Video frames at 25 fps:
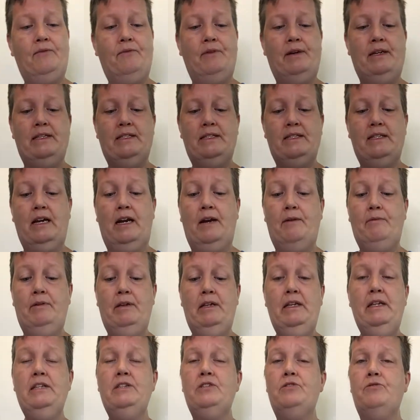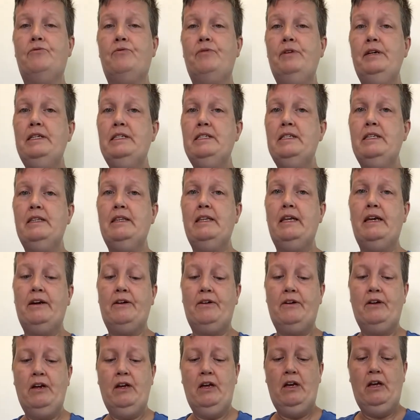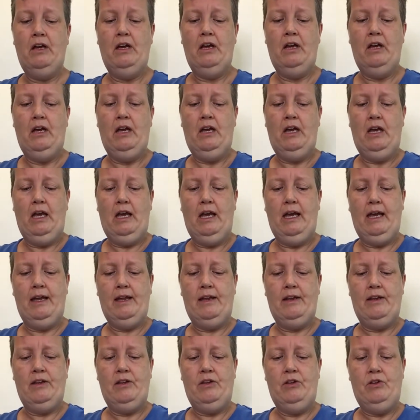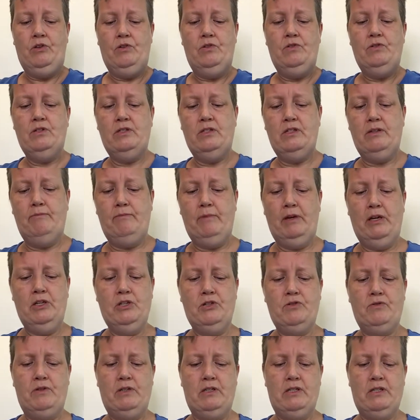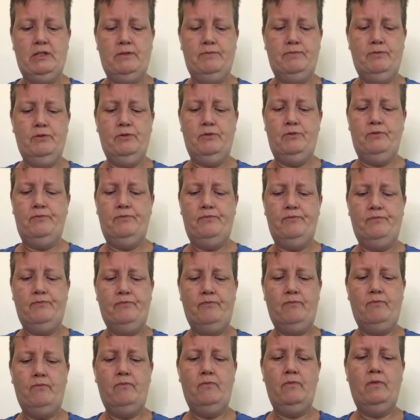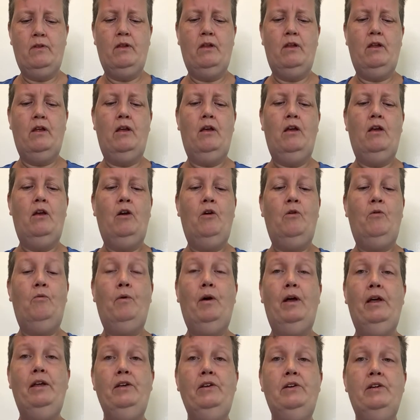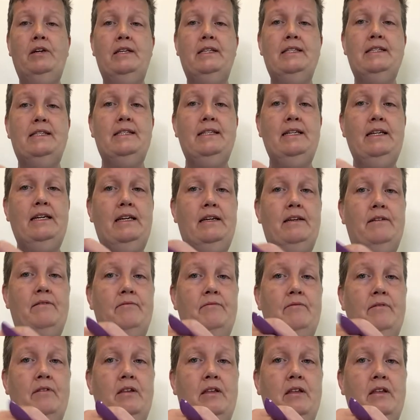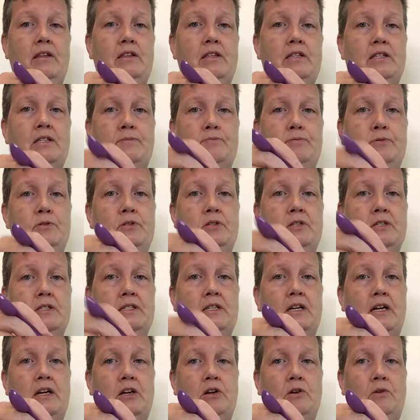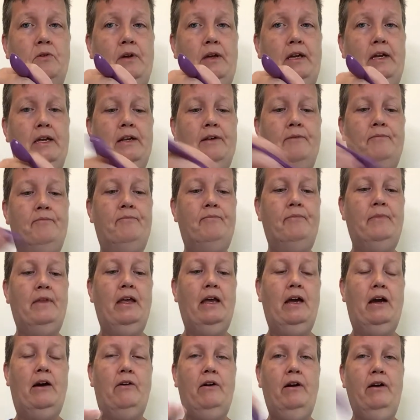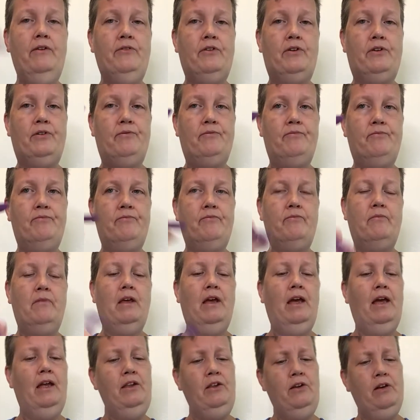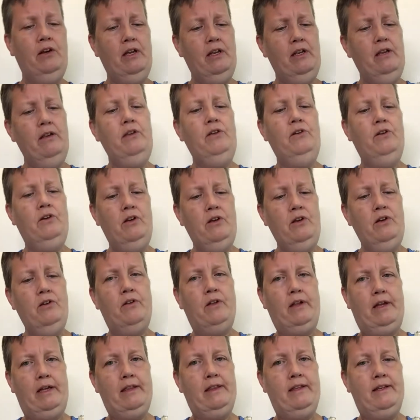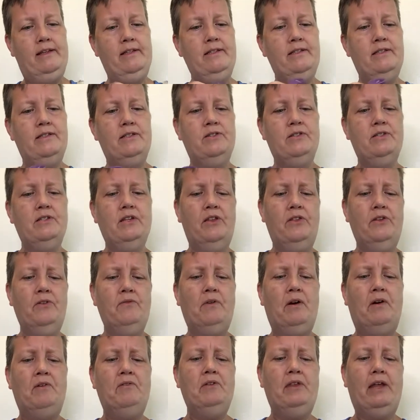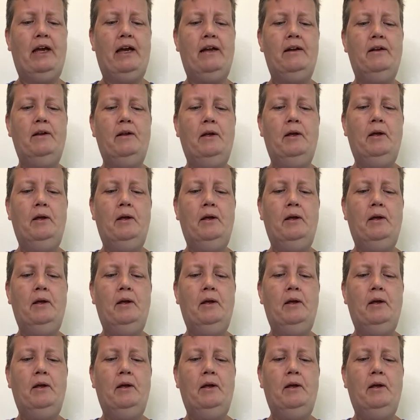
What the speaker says: wastes time. You need to reach in there and use the measuring spoon. Well, you can see the spoon does not go in. However, and you can go like this. There's nothing wrong with that.